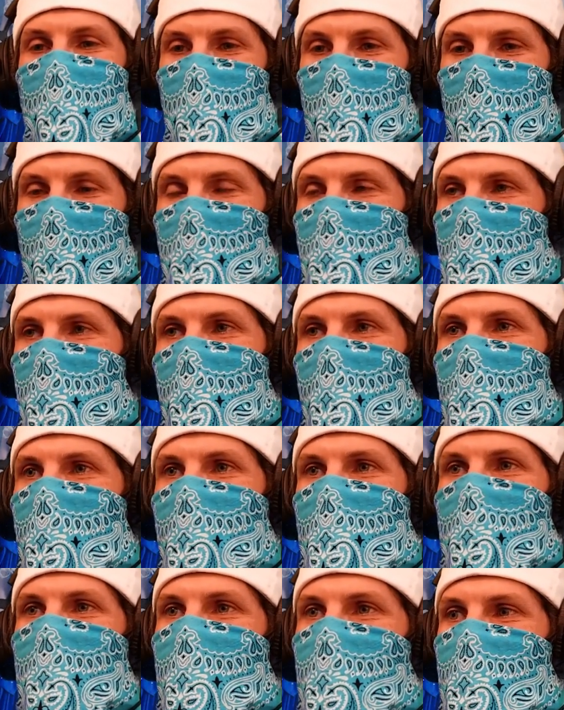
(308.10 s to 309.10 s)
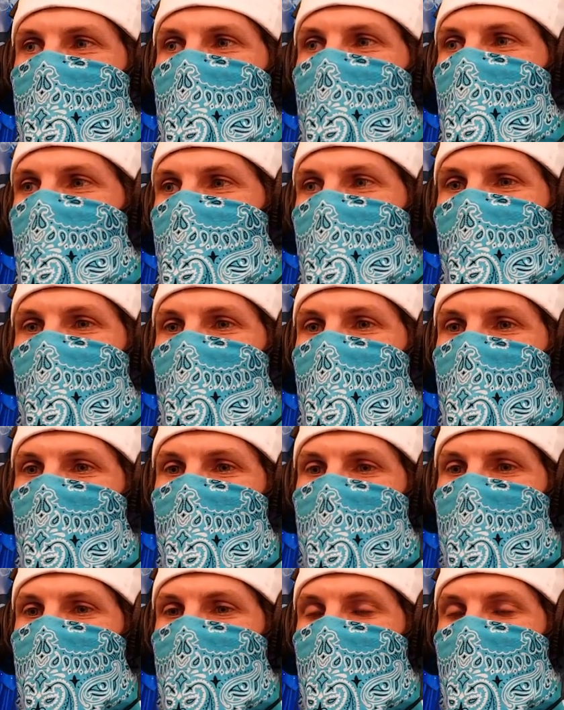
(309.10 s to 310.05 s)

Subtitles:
when I was talking about that guitar part,